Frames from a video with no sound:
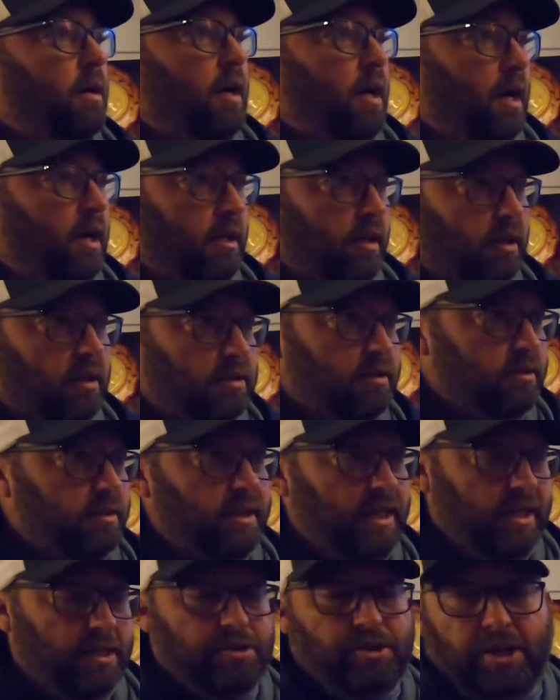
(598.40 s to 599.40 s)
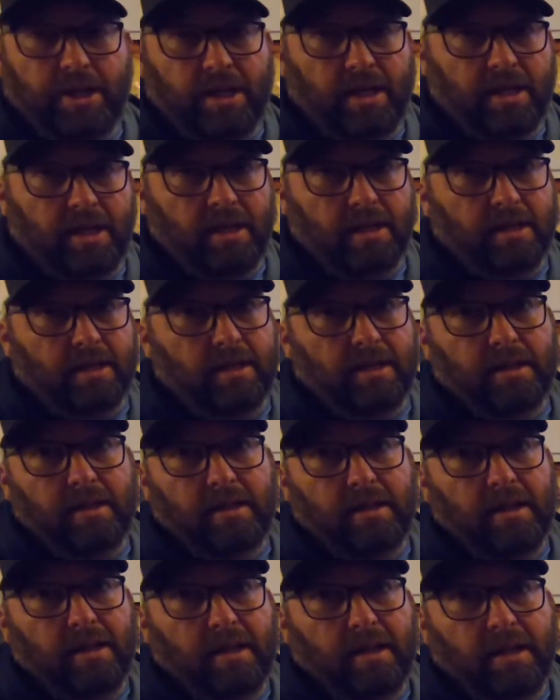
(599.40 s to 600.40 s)
a little sick chick
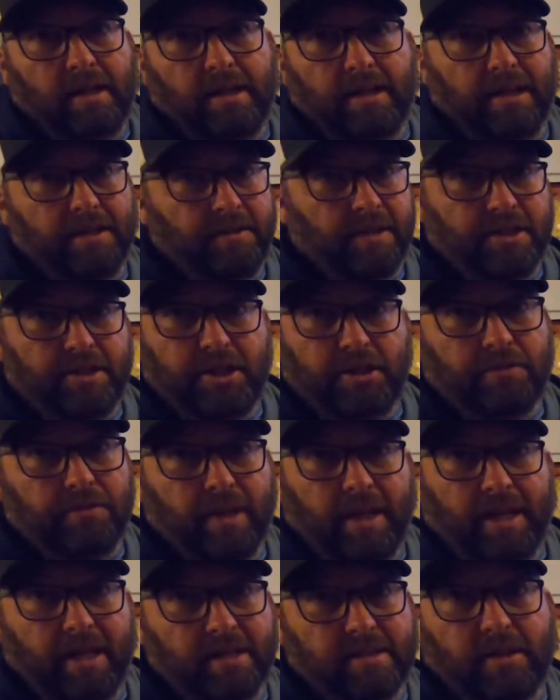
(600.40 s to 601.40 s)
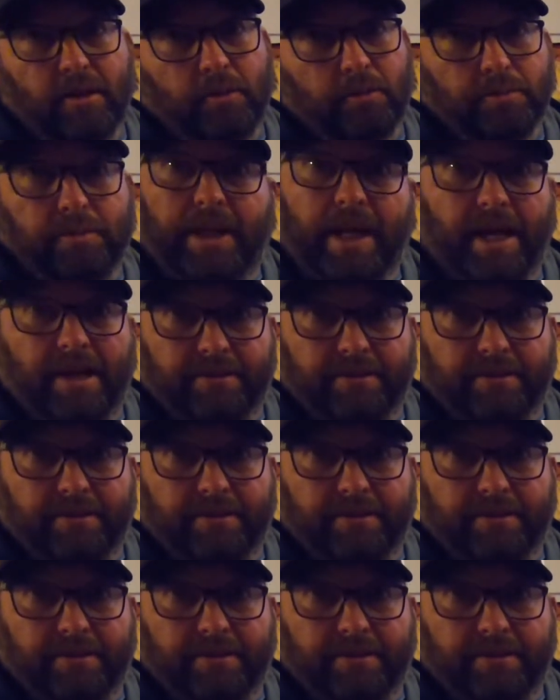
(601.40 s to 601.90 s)
that you think's on death's